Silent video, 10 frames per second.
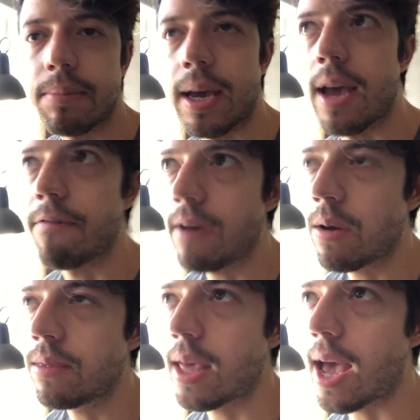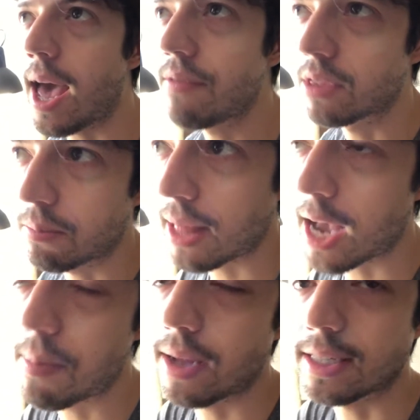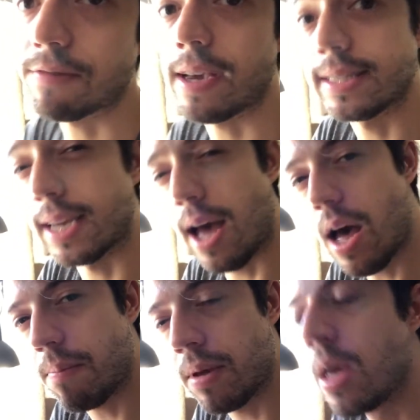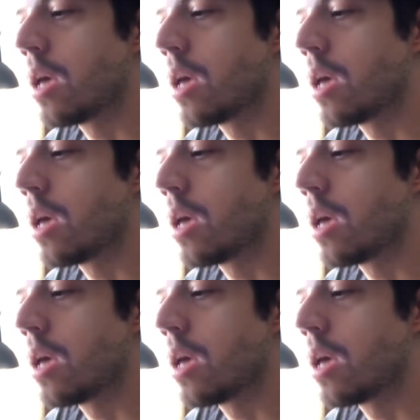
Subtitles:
but I found that having the black ponte facing up,